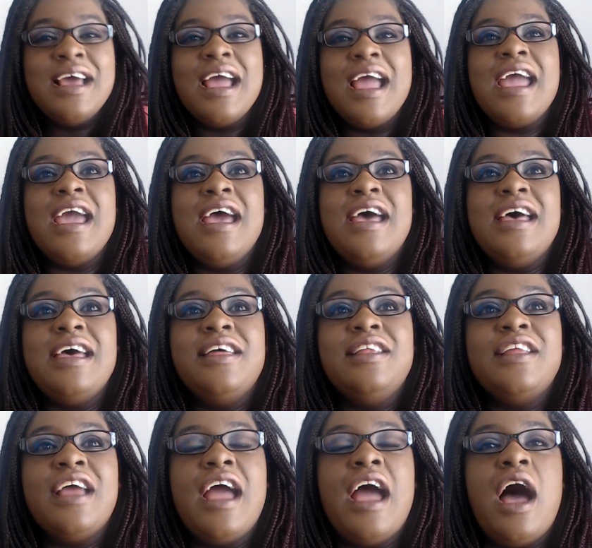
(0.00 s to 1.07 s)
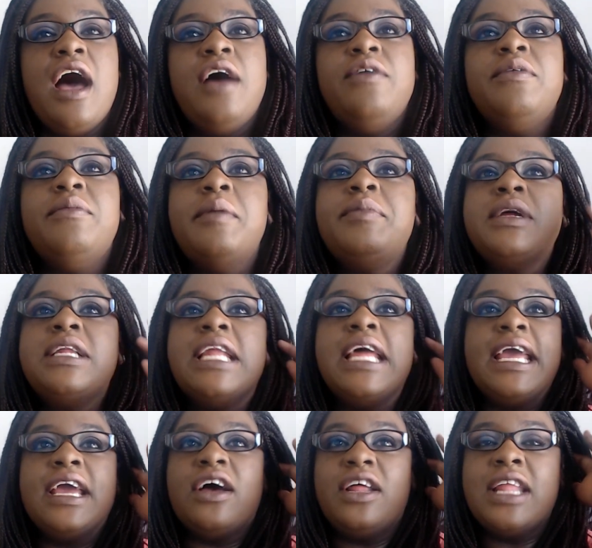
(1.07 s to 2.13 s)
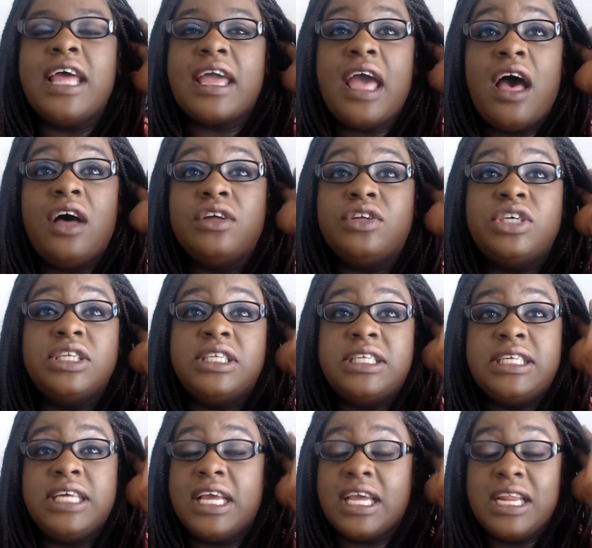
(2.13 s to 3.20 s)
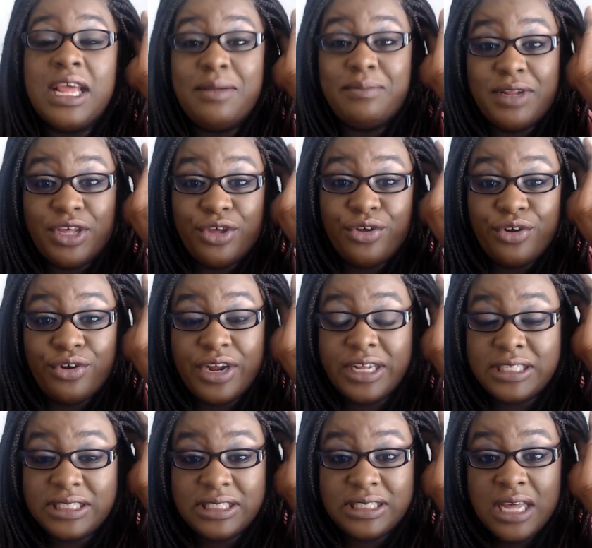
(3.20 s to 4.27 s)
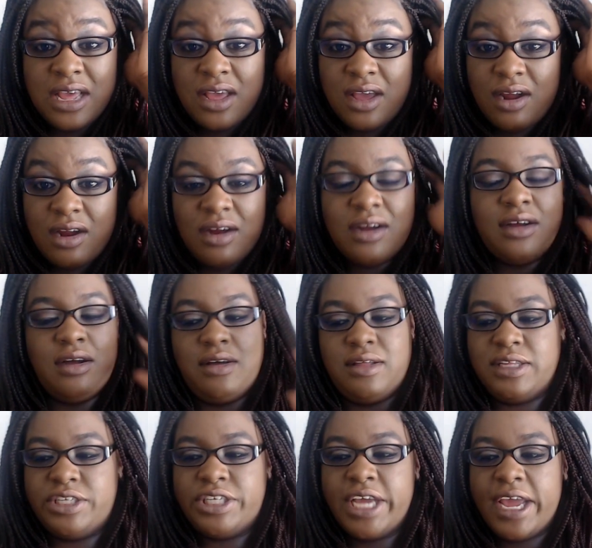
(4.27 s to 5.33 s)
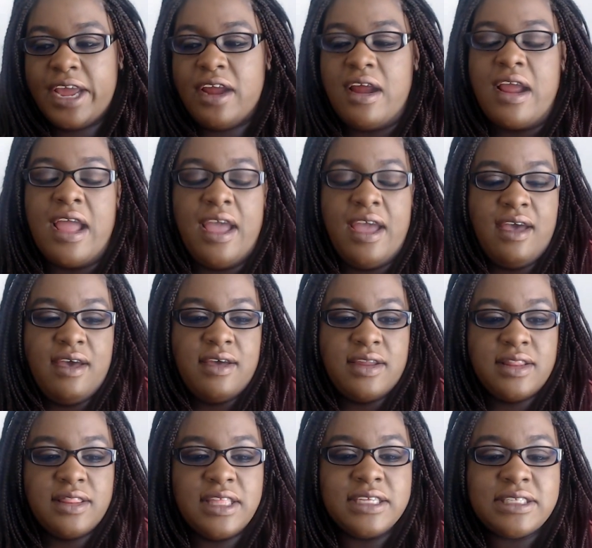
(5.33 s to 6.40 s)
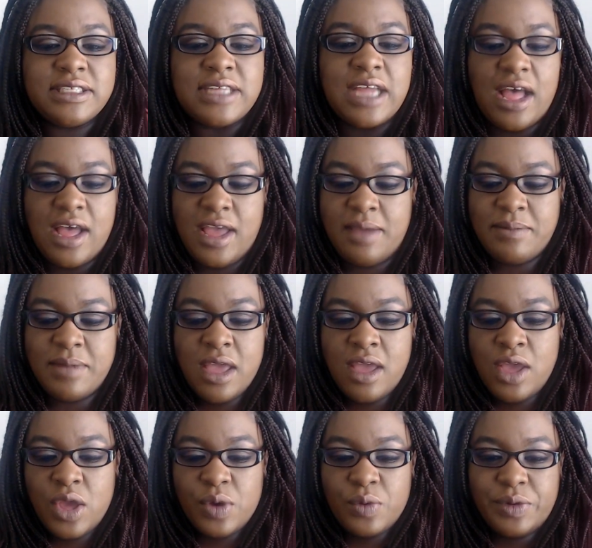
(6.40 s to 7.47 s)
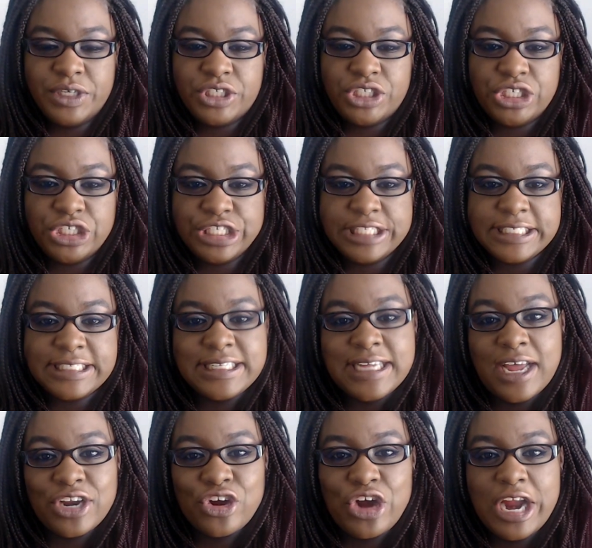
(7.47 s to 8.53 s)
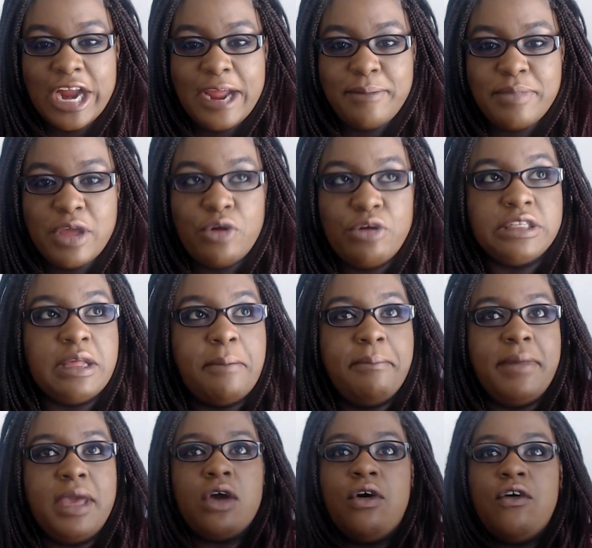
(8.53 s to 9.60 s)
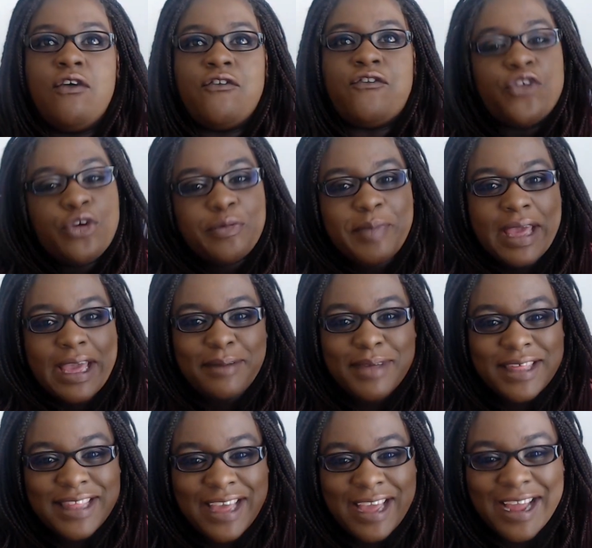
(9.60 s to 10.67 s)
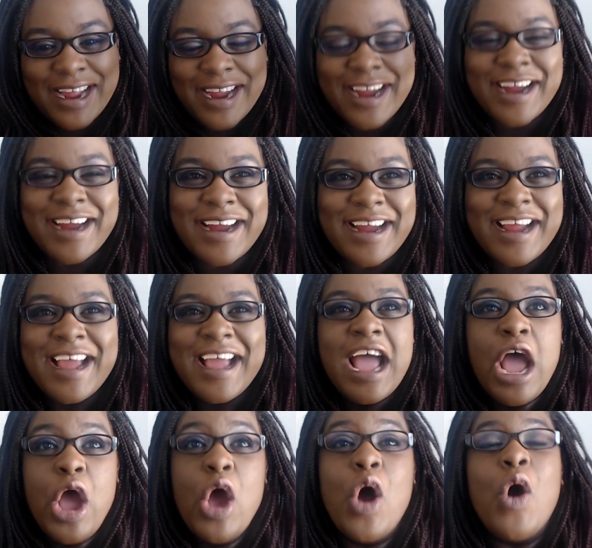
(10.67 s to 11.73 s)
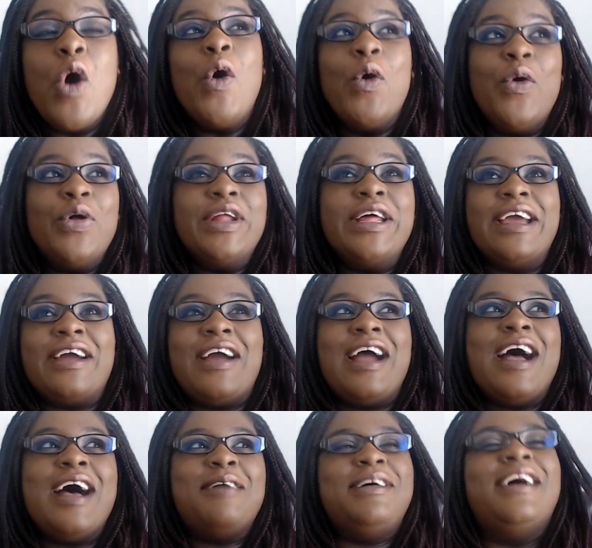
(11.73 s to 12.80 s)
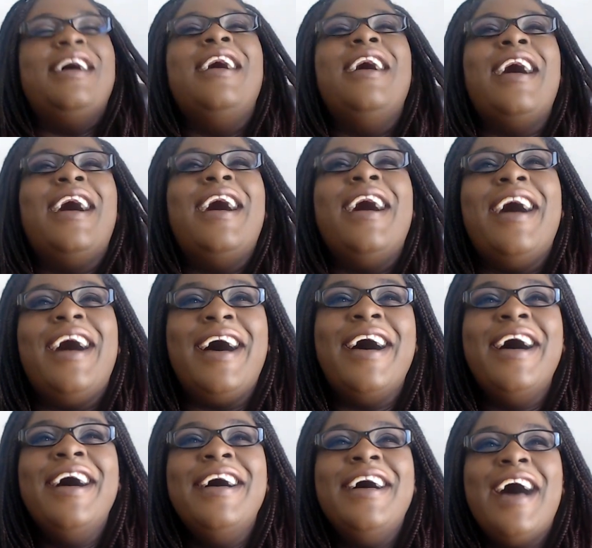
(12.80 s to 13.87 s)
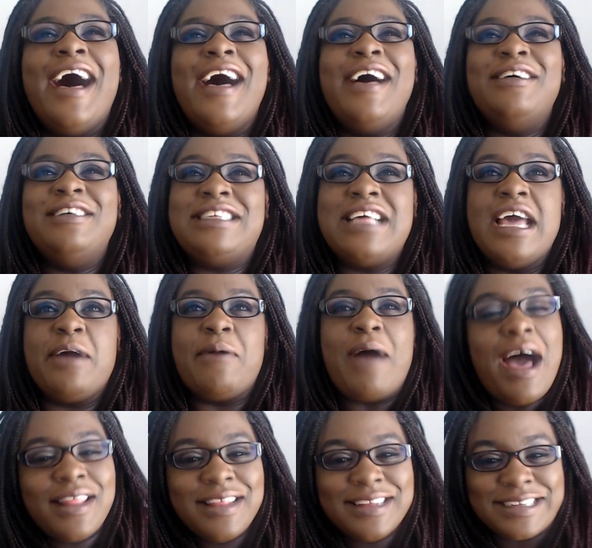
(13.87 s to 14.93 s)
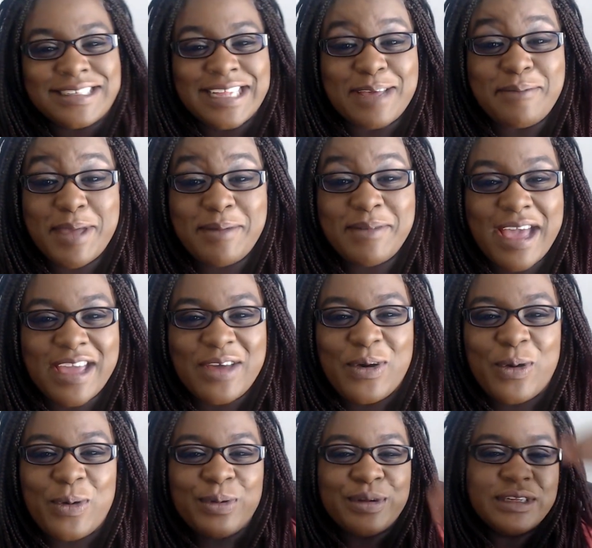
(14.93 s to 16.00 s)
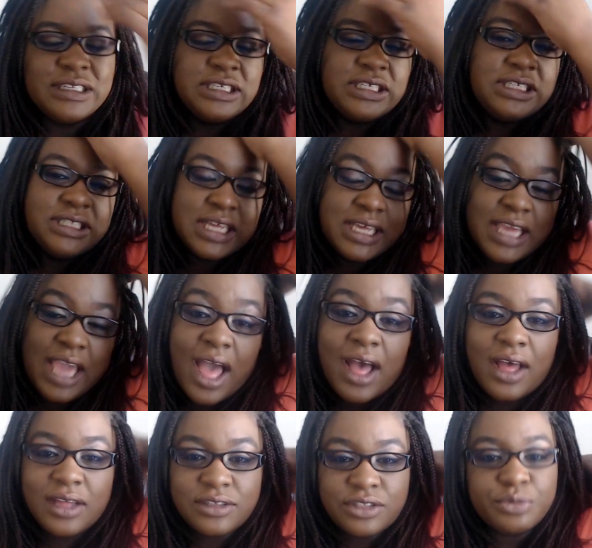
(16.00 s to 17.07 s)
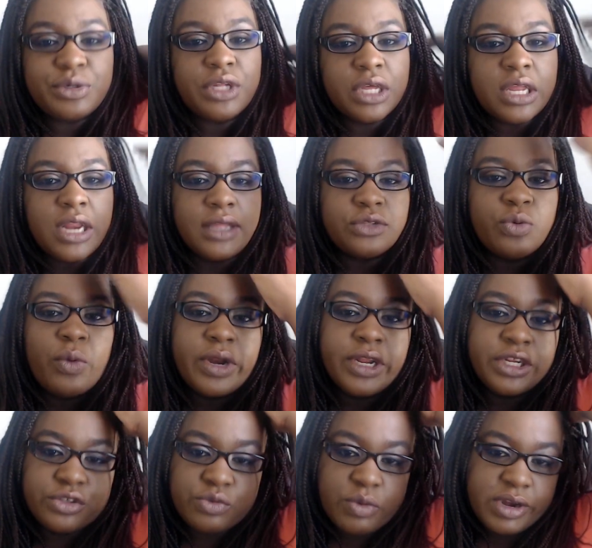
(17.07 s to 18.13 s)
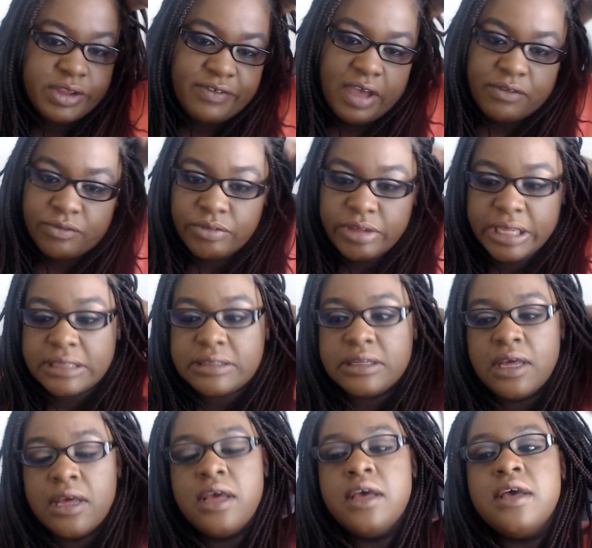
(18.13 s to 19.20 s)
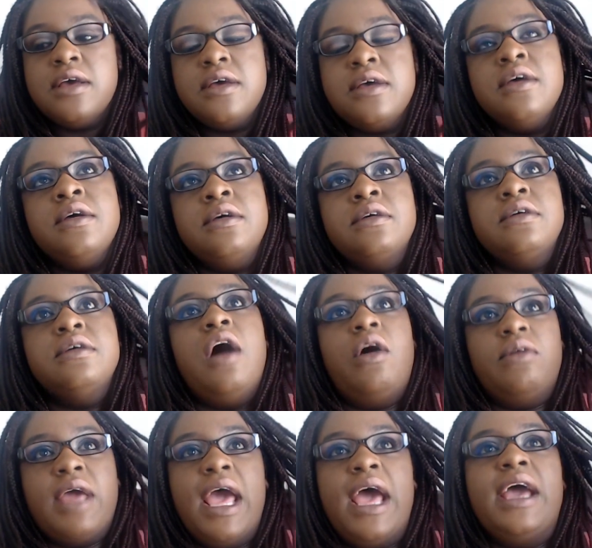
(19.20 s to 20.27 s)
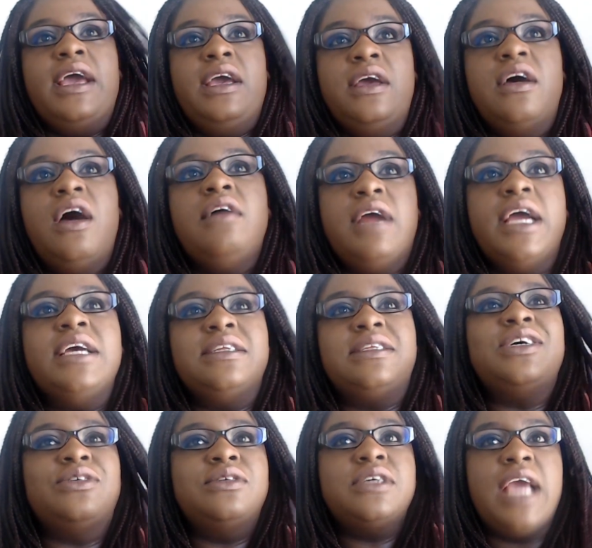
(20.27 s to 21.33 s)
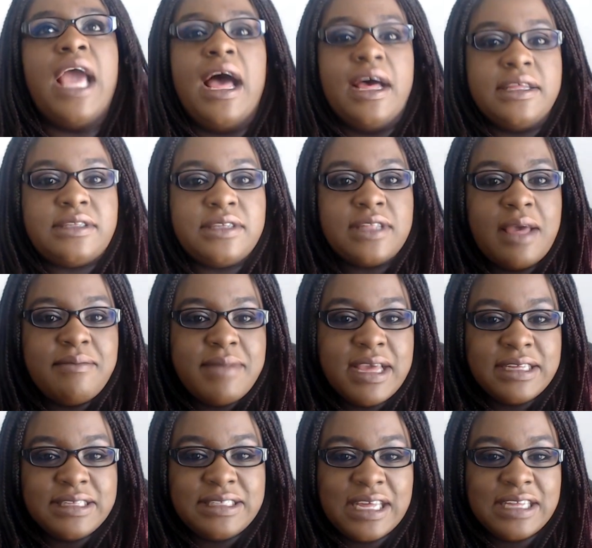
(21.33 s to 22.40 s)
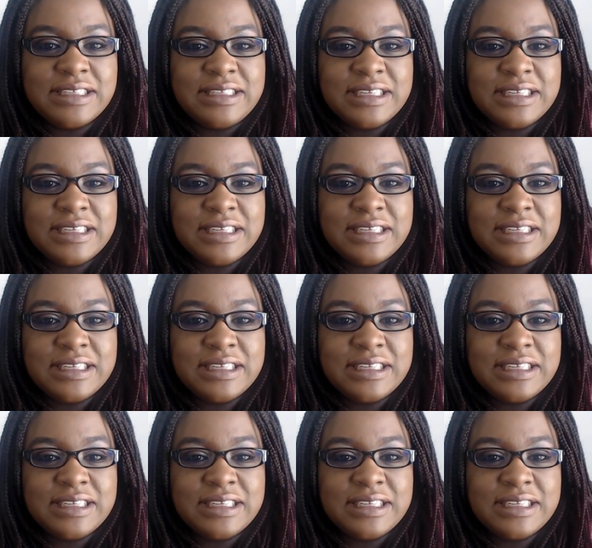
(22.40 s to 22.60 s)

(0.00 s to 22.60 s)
And I remember laying on that couch and seeing an empty uterus or on the chair. And this time, when she did the sonogram, there was a big old full baby there. Holy crap. I was like, wow, that looks like a baby I could hold. And she's like, yeah, so we're looking at 20 to 25 weeks. Okay, all right. So yeah, so that makes sense.